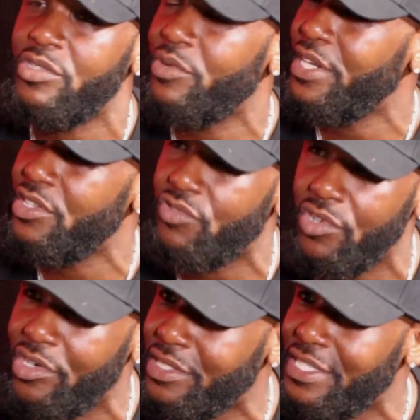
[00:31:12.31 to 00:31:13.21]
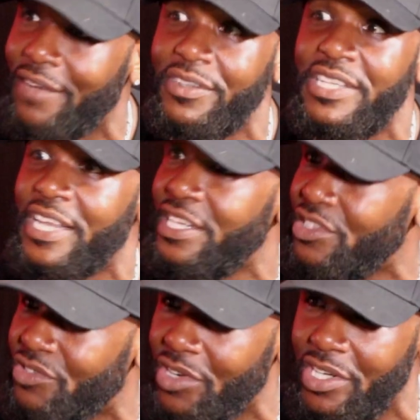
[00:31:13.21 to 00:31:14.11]
I don't do any drugs. Never
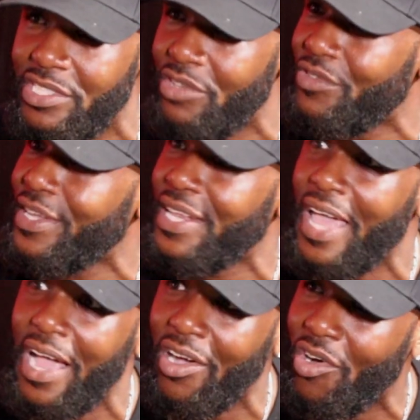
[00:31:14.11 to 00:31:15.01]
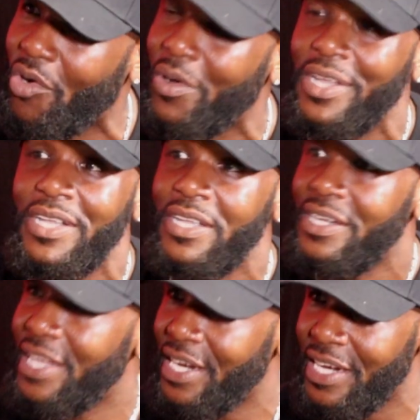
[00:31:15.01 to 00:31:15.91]
done any drugs. Don't drink any alcohol.